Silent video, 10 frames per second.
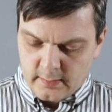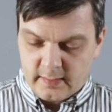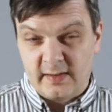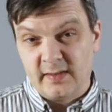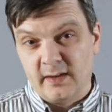
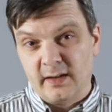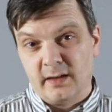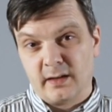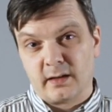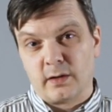This is
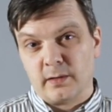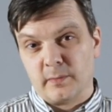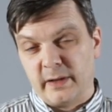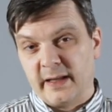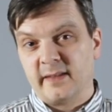a
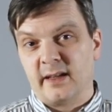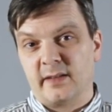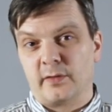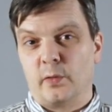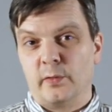plant that
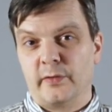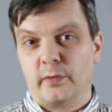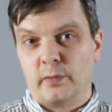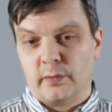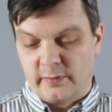is
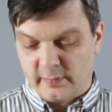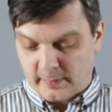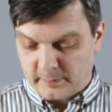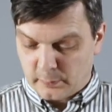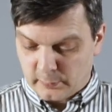also
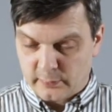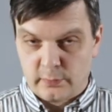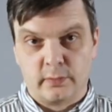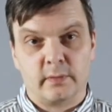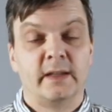susceptible
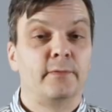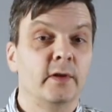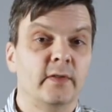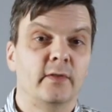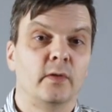to leaf
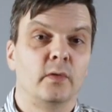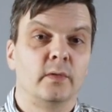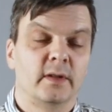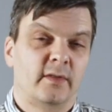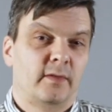rust,
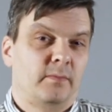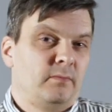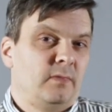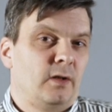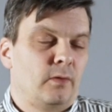so it's
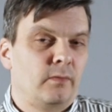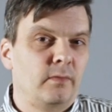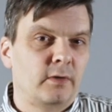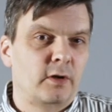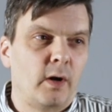
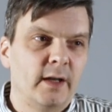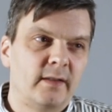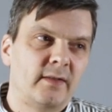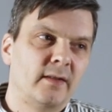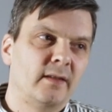
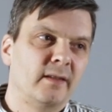quite